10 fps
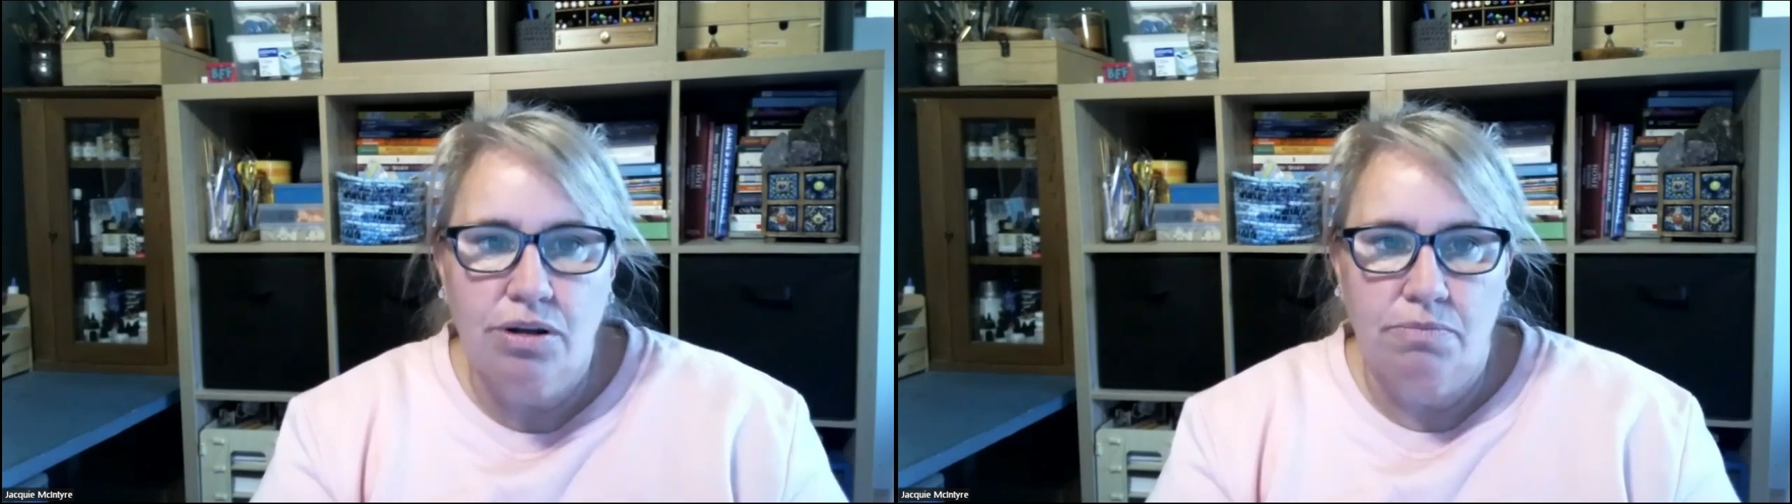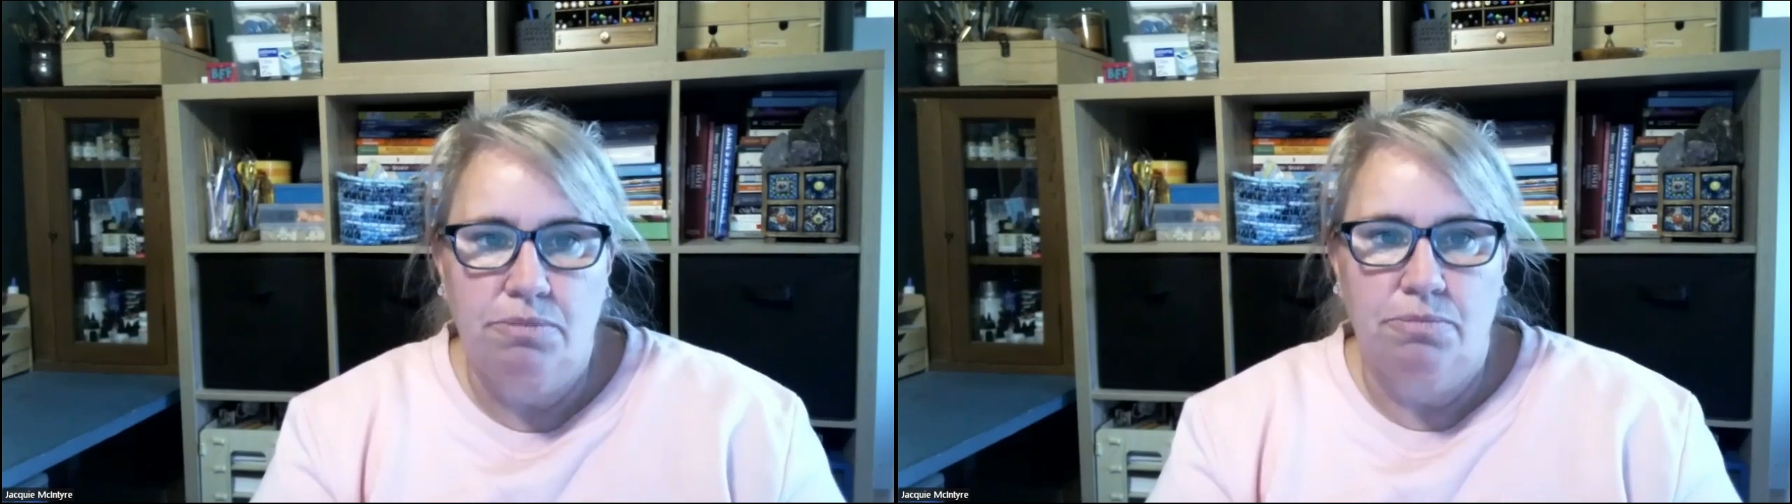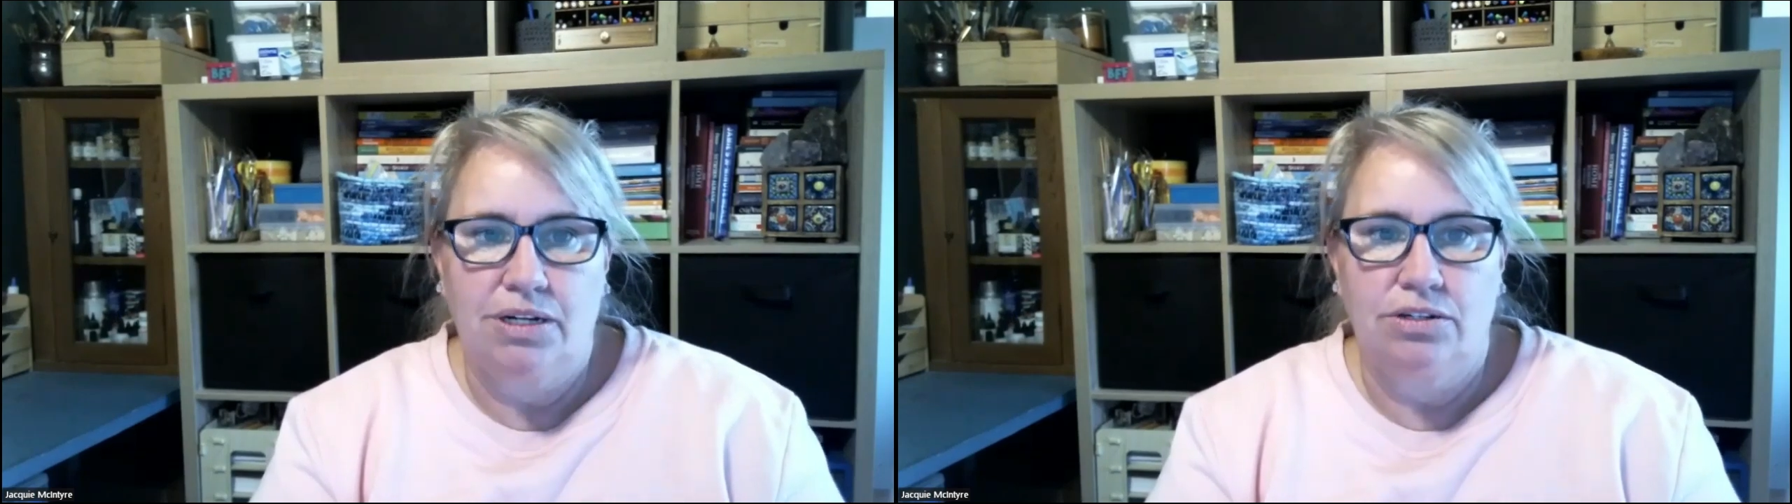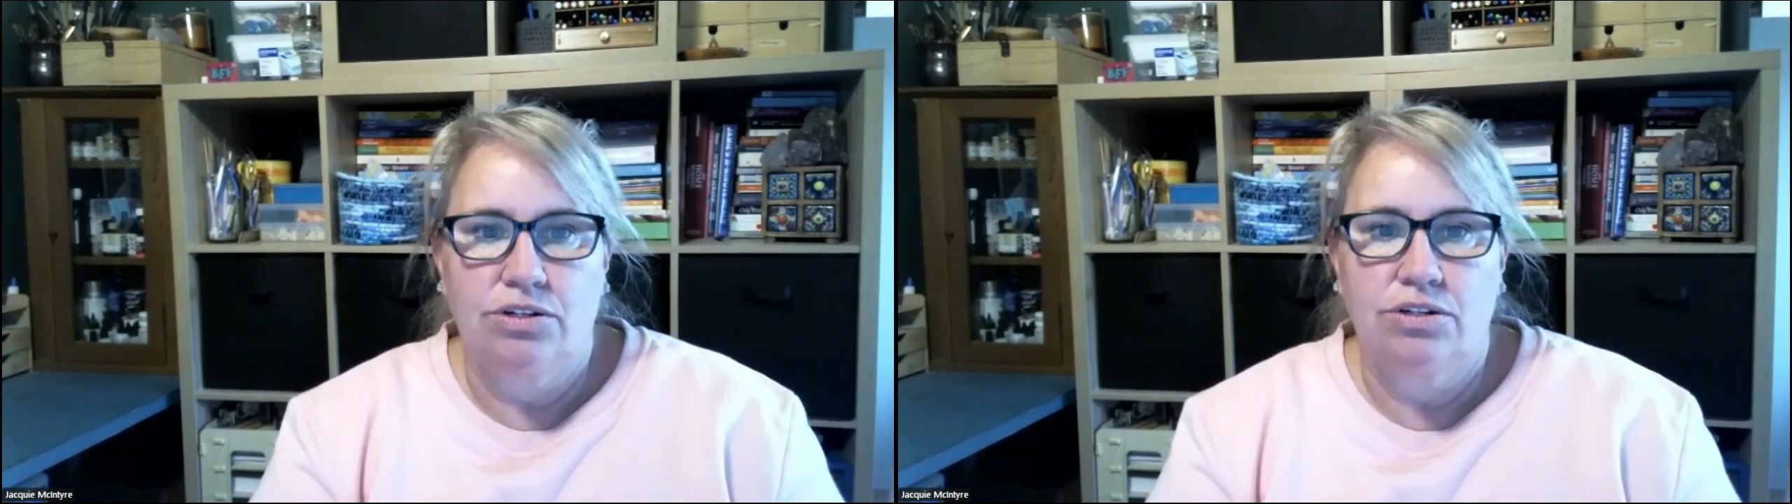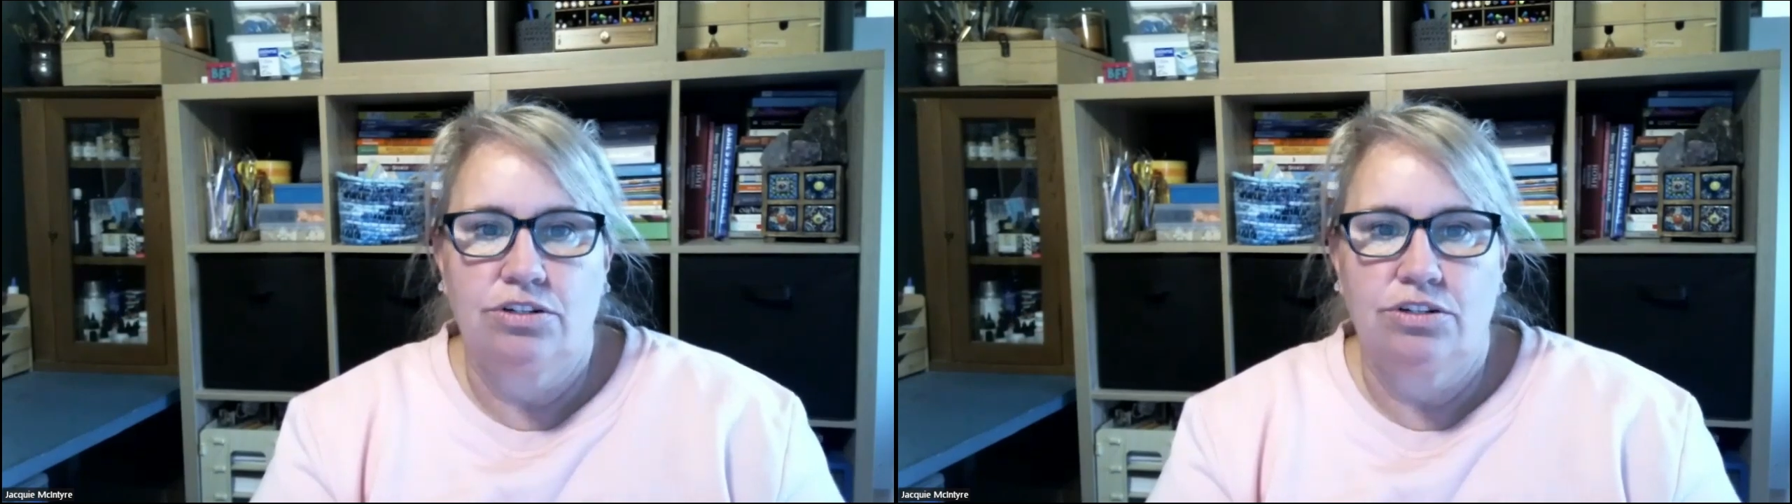commitment